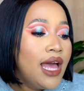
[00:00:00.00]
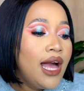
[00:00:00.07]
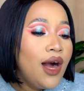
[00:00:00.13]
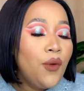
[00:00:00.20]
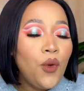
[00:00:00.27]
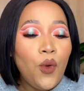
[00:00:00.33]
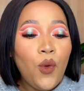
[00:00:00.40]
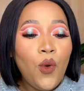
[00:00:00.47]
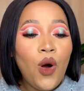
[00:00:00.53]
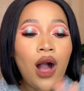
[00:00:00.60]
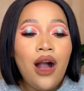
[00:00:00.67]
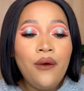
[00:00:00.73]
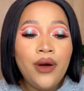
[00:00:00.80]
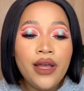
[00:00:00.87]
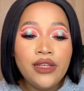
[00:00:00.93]
or
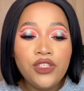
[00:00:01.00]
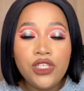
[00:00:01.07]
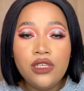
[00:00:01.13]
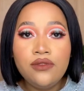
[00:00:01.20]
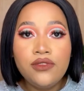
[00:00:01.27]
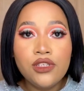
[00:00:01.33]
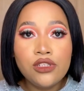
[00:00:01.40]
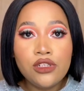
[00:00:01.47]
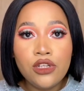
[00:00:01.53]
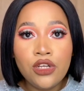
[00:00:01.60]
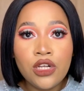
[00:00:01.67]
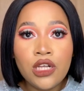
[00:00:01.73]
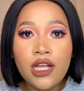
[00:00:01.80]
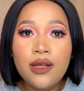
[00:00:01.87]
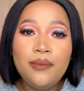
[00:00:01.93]
how I achieved this
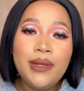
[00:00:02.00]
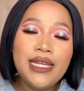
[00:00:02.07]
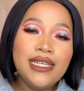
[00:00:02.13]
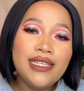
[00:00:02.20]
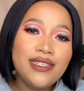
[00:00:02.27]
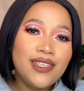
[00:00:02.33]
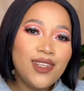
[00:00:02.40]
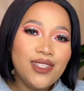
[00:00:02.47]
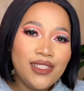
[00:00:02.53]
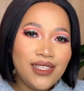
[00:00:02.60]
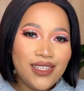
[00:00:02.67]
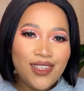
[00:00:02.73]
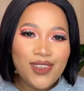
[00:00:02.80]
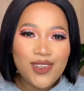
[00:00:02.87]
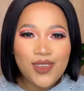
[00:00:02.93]
look, please
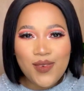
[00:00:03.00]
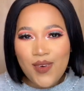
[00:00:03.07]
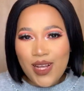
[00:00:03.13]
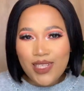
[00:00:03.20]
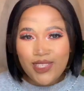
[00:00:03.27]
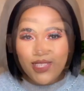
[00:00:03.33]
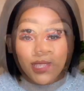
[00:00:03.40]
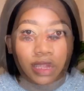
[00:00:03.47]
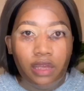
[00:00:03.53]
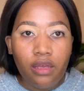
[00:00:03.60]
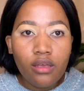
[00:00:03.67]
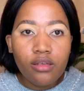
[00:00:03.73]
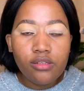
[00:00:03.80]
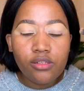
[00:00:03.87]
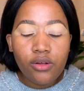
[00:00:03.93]
continue to watch.
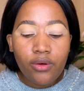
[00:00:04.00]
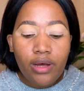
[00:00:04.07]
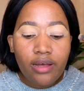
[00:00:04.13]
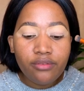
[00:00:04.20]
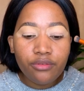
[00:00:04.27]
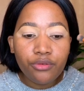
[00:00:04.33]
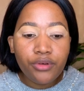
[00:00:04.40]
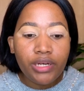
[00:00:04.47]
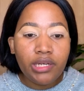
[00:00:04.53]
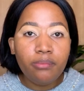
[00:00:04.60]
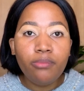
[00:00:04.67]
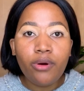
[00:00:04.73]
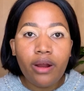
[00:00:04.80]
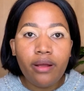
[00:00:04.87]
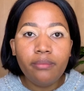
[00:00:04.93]
So I've already
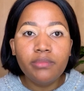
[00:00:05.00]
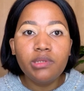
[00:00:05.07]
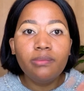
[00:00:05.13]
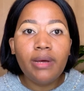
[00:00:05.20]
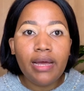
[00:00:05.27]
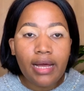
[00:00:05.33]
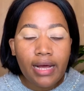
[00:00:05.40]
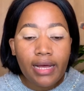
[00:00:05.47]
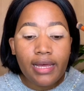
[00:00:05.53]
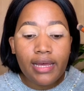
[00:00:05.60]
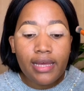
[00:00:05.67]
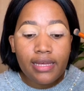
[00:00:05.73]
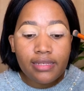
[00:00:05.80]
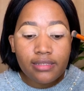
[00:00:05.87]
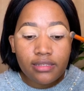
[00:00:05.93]
primed my
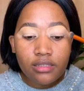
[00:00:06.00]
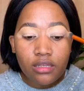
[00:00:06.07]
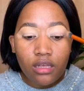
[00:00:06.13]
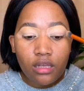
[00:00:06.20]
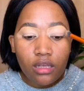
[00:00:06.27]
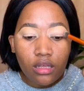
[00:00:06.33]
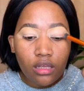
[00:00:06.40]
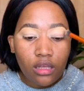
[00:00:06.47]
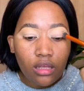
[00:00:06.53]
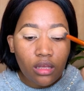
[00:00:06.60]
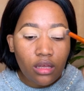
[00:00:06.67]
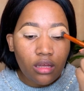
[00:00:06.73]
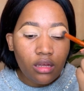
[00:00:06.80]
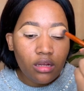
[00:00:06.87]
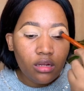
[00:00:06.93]
eyes
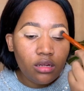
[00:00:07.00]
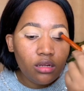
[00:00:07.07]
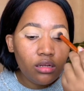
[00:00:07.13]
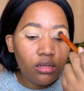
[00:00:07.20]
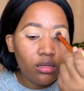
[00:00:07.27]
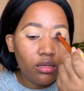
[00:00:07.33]
and